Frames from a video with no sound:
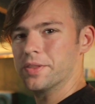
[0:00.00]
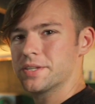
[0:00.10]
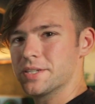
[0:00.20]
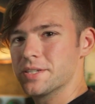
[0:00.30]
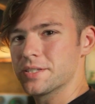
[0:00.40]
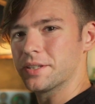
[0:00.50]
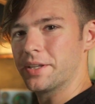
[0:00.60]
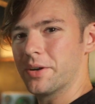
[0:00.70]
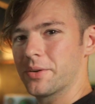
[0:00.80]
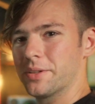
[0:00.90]
This is
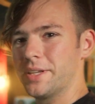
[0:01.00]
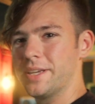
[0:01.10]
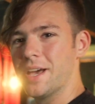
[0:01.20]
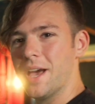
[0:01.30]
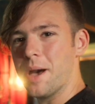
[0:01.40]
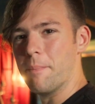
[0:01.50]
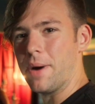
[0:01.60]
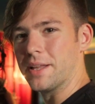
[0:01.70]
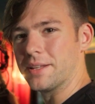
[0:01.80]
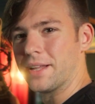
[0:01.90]
literally
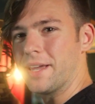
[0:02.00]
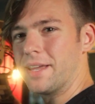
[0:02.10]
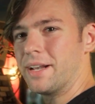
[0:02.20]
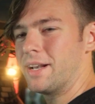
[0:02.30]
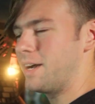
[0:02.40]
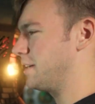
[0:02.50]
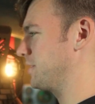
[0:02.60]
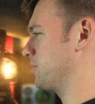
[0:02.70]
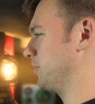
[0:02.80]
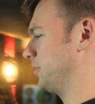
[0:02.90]
my lighting
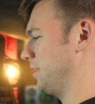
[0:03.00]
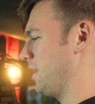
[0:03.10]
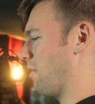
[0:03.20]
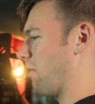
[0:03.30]
console,